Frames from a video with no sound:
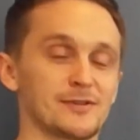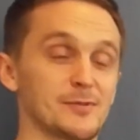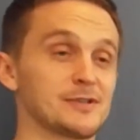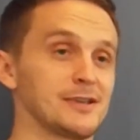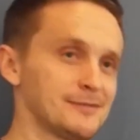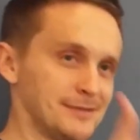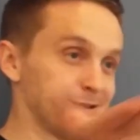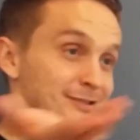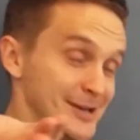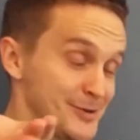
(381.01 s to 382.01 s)
especially
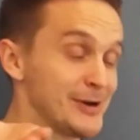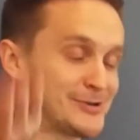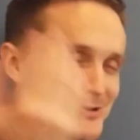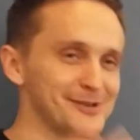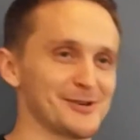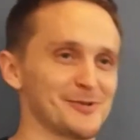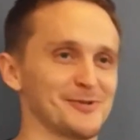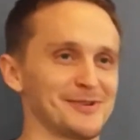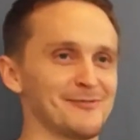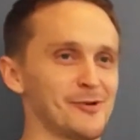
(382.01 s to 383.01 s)
the scene you mentioned
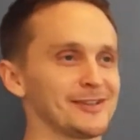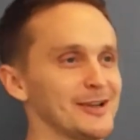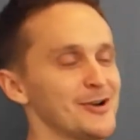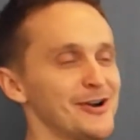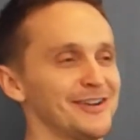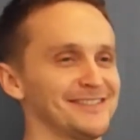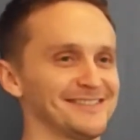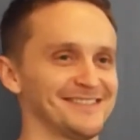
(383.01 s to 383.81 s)
earlier involving a car.